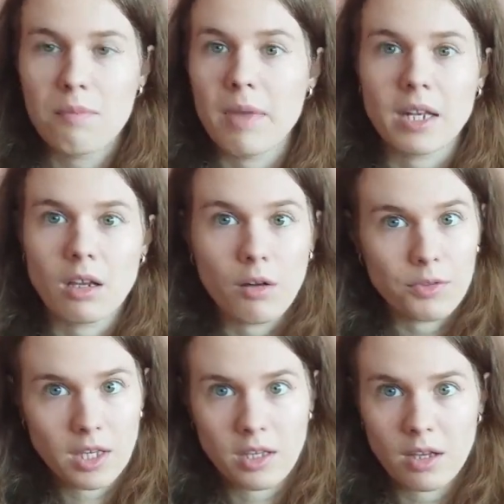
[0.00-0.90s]
Many
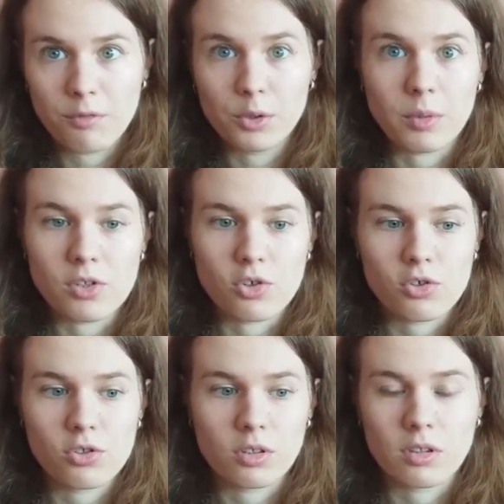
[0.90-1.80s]
of the
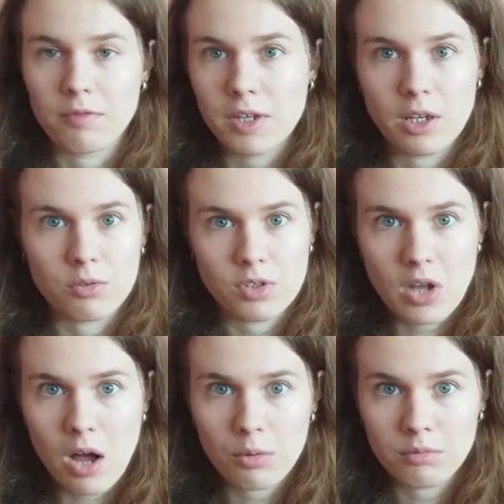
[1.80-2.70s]
influencers took their videos
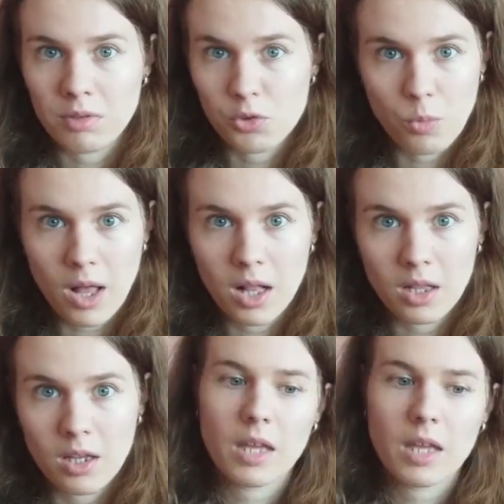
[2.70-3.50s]
down as well.